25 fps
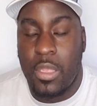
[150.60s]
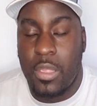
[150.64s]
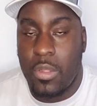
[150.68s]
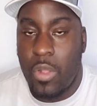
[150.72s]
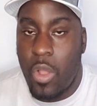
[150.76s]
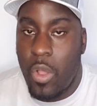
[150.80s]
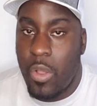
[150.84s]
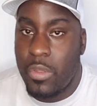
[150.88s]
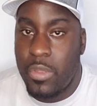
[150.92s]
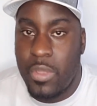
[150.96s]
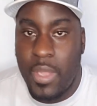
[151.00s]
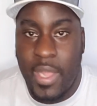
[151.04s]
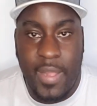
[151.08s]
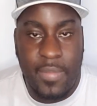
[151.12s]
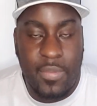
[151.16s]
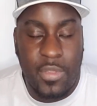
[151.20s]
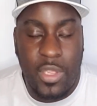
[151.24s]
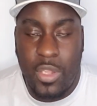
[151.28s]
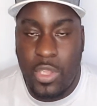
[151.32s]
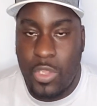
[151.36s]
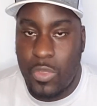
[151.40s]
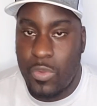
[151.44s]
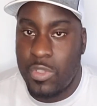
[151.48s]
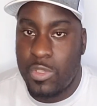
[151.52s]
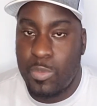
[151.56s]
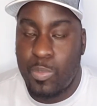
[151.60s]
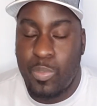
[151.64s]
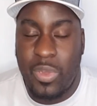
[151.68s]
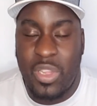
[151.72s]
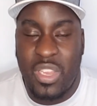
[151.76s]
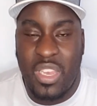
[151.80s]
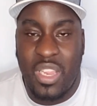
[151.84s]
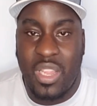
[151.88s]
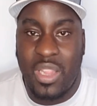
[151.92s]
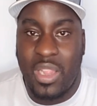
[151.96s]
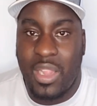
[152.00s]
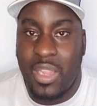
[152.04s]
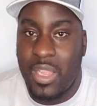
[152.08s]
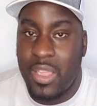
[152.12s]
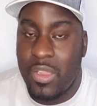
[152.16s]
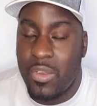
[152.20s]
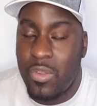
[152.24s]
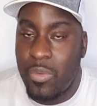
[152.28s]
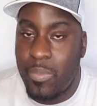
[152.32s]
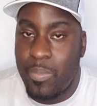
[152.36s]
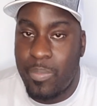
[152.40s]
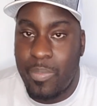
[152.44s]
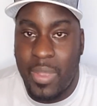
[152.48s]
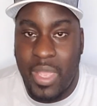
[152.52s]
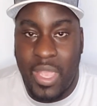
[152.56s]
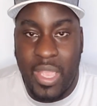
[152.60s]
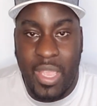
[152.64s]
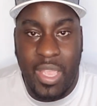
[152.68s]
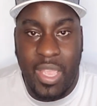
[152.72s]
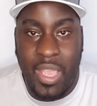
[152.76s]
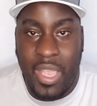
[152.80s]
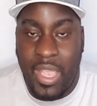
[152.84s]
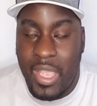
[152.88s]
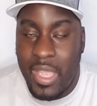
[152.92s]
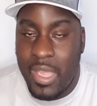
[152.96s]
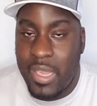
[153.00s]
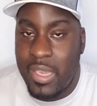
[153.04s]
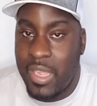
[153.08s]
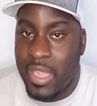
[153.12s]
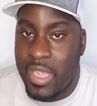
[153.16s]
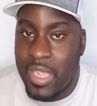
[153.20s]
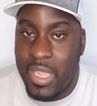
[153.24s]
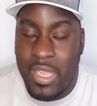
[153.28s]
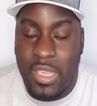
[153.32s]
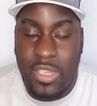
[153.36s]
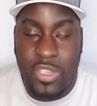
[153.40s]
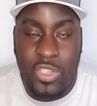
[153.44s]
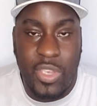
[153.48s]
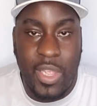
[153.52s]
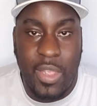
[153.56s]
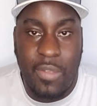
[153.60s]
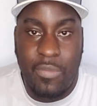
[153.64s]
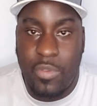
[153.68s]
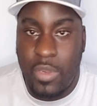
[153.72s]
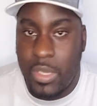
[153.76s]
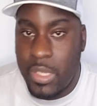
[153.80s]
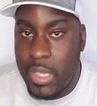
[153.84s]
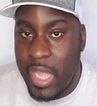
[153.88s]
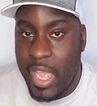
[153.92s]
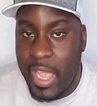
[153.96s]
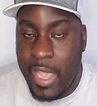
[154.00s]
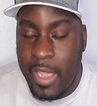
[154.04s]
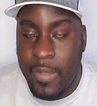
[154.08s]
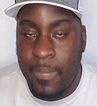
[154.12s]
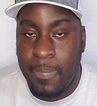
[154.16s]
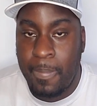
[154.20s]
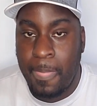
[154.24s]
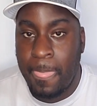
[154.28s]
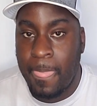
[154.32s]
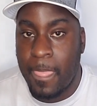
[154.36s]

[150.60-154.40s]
all you have to do is put a little bit in each every day.